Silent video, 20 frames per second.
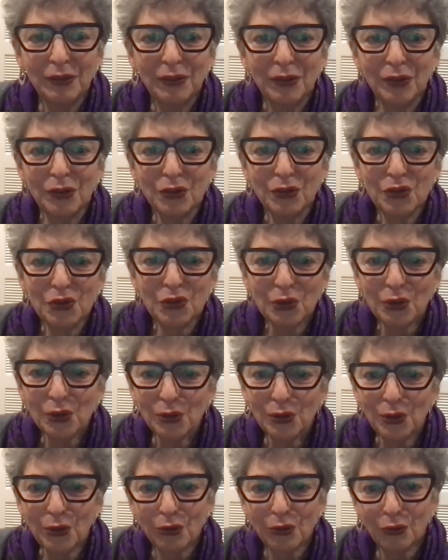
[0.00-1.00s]
the
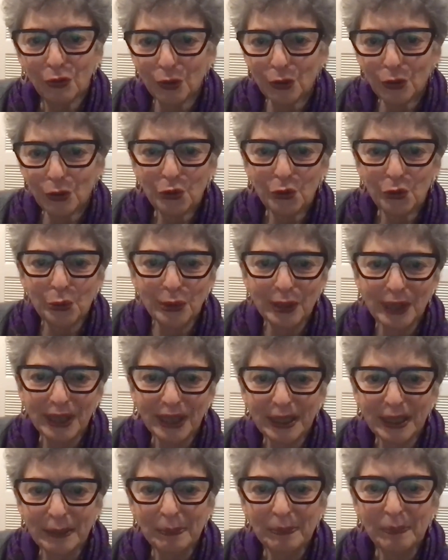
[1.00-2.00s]
circle
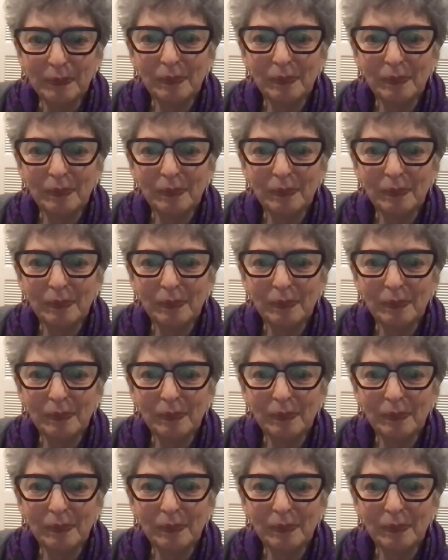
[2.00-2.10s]
virtually?